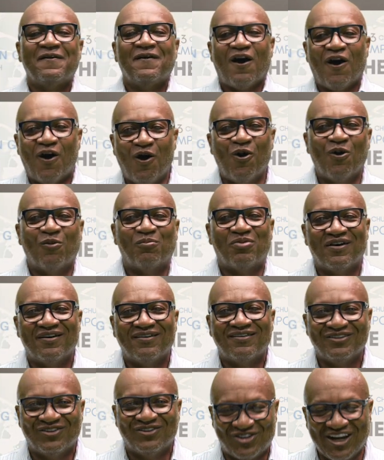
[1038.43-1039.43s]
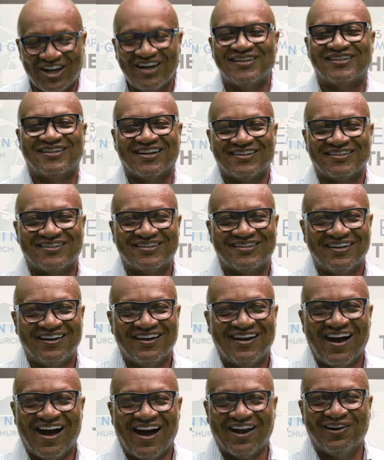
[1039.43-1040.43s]
Hope, Jesus,
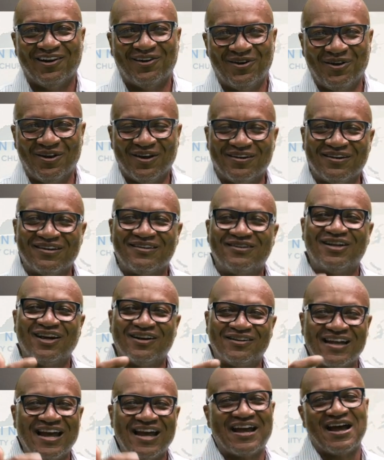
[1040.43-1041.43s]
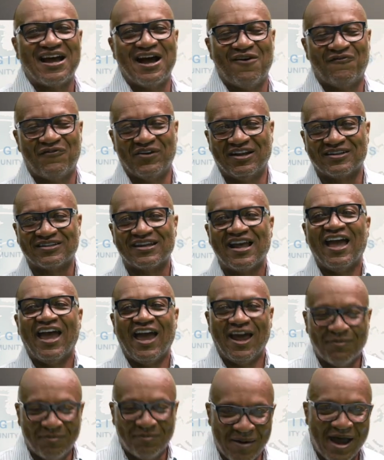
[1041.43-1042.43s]
hallelujah, took that confidence,
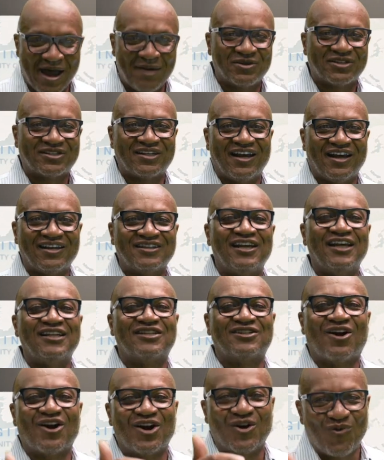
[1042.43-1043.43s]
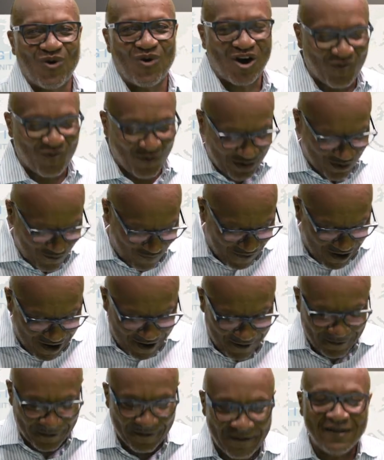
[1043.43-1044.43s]
and the Bible says he started walking with the
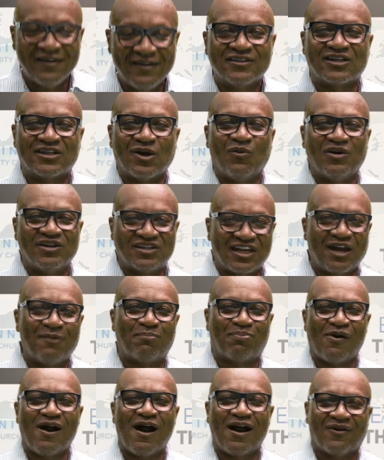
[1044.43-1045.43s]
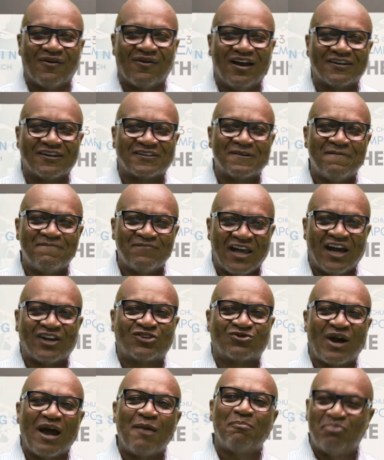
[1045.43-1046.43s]
Father. Someone say progress. That's
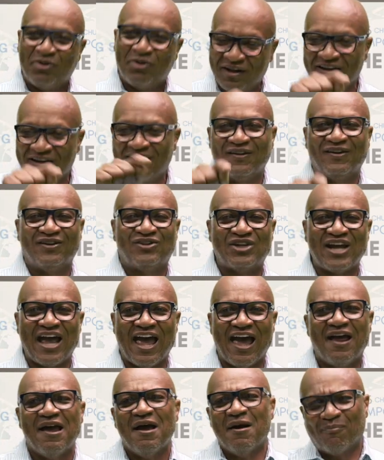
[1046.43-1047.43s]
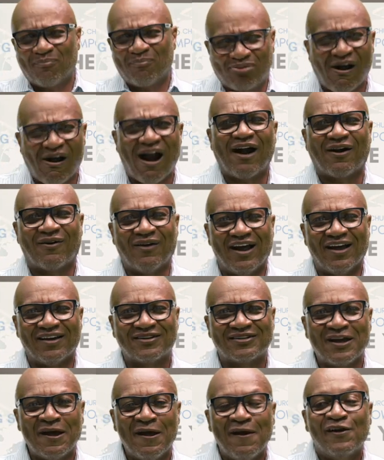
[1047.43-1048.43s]
right. Put it in the chat.
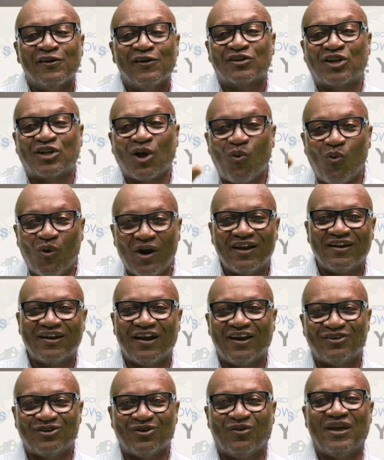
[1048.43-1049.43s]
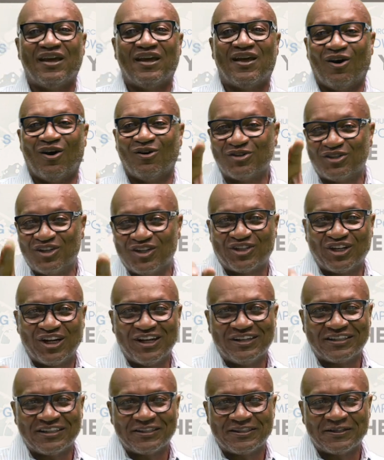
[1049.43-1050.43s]
Progress. So what did they do? He goes to
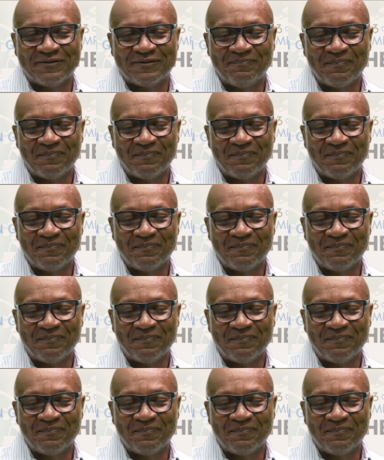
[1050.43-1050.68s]
Jesus.